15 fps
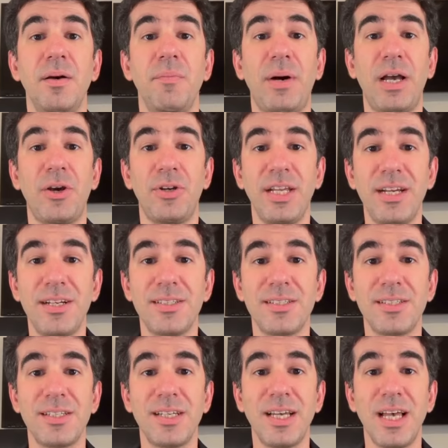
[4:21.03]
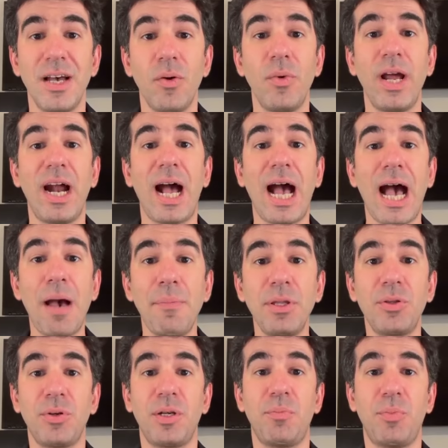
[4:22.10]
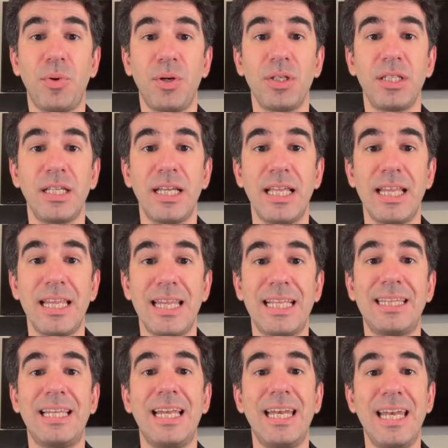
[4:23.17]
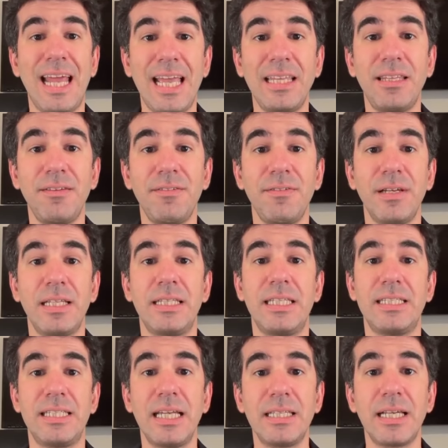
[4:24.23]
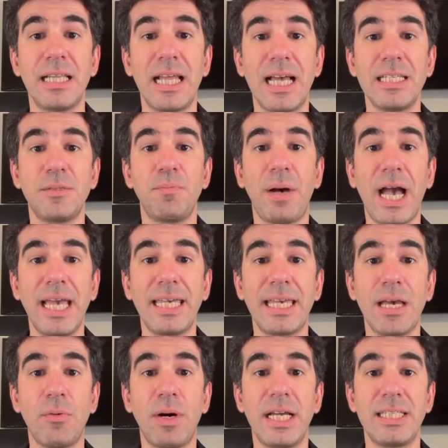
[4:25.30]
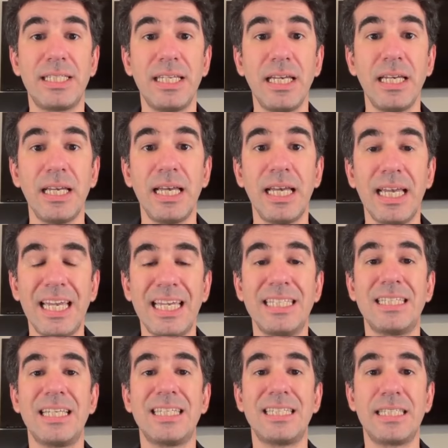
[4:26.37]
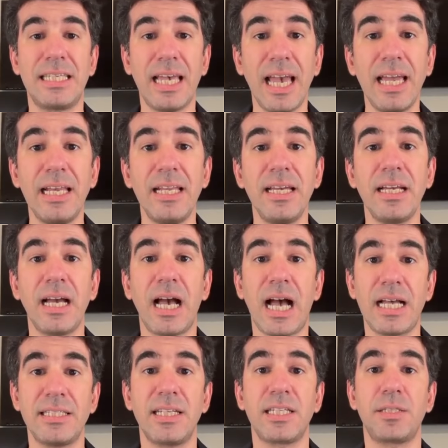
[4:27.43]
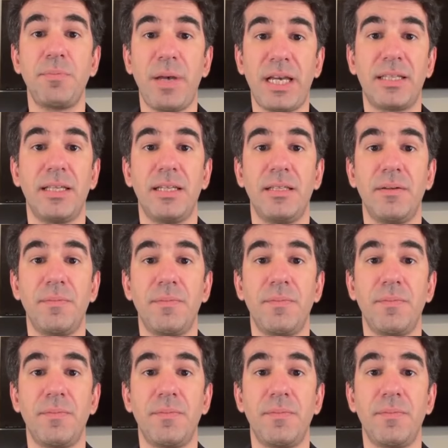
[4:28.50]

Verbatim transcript: pioneers, we are happy to report that the native decentralized Pi KYC is scaling as expected.